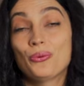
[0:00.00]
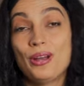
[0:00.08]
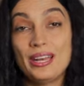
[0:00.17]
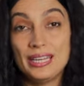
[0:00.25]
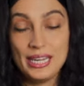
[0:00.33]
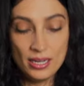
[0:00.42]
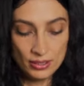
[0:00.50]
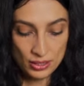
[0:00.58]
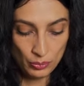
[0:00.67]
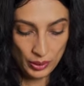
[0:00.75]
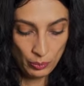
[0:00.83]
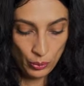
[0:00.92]
ready
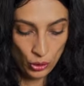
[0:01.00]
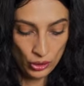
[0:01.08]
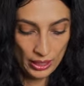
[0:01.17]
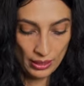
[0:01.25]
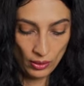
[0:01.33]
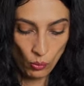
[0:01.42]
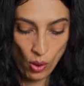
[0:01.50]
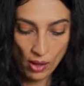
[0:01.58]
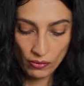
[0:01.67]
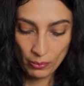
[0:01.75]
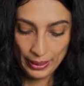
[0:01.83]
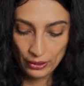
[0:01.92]
to be put in the
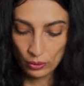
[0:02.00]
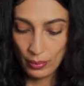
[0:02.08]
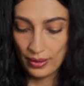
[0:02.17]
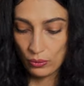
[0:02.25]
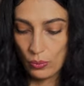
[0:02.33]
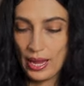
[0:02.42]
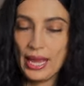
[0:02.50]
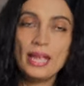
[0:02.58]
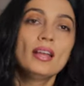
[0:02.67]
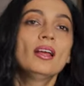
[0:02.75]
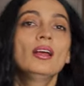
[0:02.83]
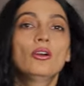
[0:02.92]
waffle maker. By the way,
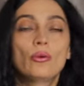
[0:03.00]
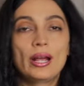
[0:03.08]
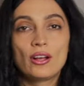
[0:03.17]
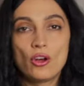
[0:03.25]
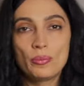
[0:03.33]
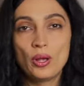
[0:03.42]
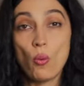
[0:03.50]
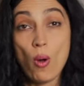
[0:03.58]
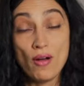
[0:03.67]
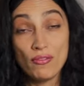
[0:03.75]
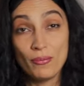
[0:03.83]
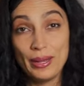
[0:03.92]
Greg got me a
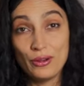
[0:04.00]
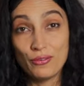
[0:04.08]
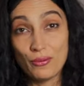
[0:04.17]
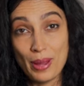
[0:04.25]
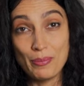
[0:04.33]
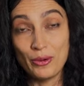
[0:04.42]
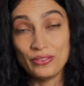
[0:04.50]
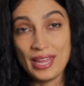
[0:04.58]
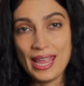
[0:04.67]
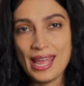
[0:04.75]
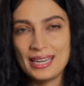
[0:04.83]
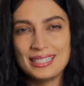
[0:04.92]
waffle maker for my
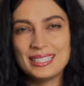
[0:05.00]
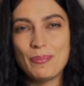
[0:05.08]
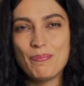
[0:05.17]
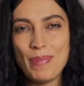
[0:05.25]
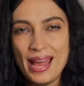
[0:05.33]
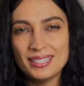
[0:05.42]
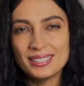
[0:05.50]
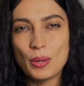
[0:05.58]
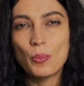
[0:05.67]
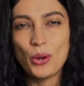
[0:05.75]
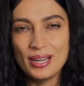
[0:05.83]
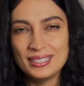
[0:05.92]
birthday, and it is the
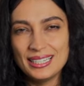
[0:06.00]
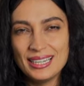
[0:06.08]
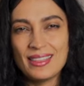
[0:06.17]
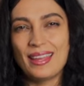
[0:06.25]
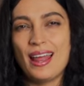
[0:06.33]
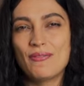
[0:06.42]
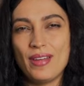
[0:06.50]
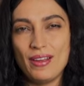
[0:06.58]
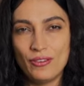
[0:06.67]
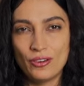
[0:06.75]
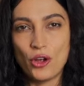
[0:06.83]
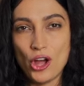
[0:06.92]
best present that I've
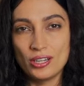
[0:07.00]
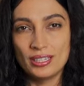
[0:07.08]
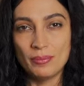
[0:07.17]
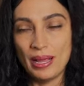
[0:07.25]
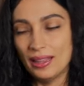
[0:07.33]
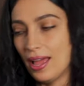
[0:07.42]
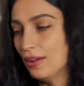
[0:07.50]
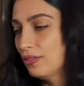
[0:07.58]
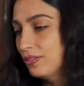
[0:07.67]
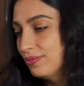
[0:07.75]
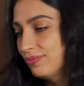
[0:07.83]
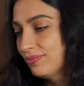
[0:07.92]
ever gotten in my
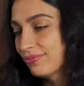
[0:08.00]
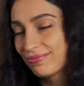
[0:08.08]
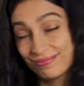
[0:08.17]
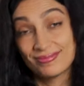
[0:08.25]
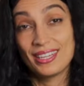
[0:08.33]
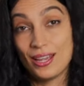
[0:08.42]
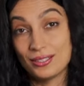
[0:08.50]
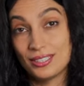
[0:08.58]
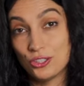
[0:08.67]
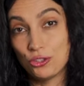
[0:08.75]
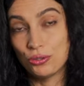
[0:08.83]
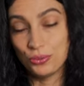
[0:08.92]
life. Yes,
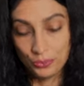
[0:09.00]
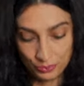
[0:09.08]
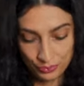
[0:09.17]
it's true.